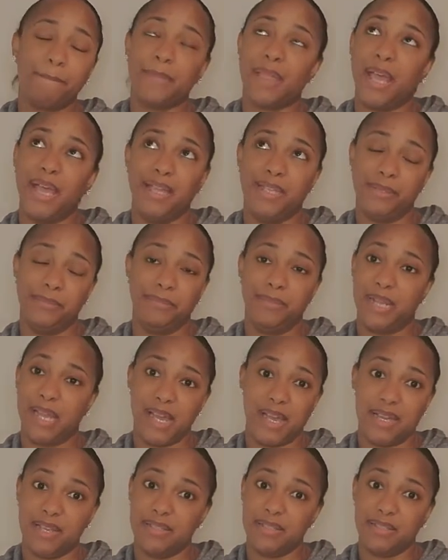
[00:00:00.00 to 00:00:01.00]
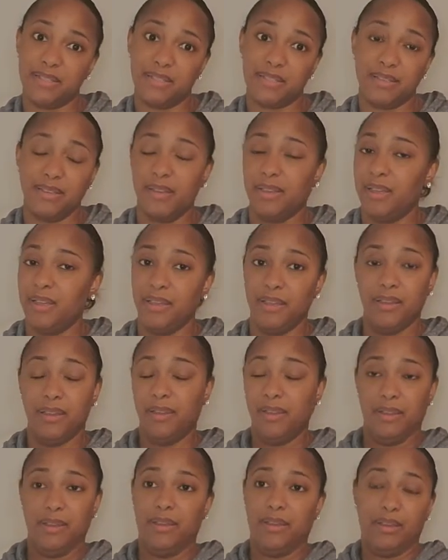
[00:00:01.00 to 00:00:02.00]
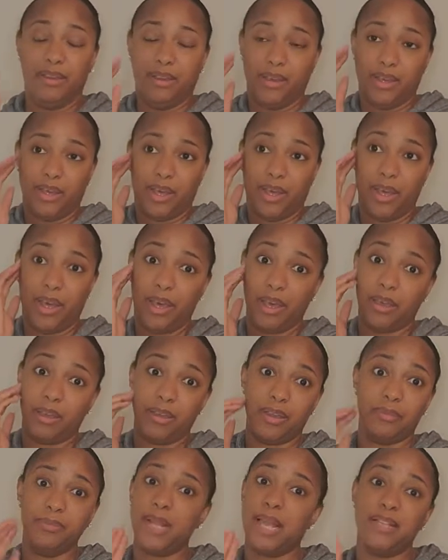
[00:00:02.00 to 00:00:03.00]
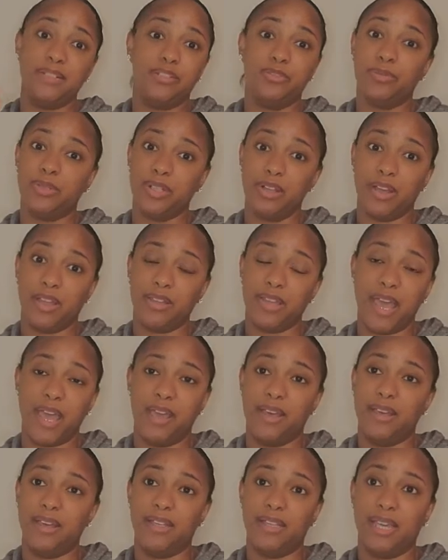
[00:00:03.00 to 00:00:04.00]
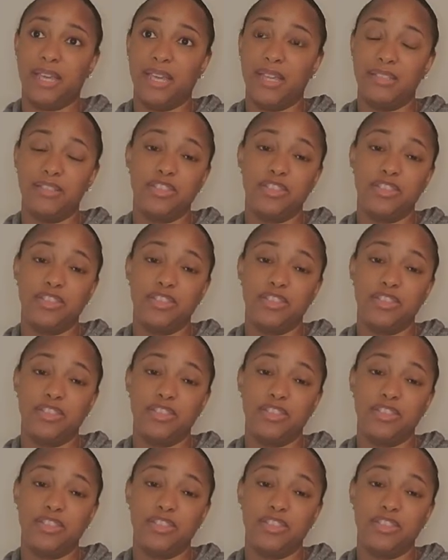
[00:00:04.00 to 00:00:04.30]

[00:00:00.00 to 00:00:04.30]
I am not. I'm not doing all that again.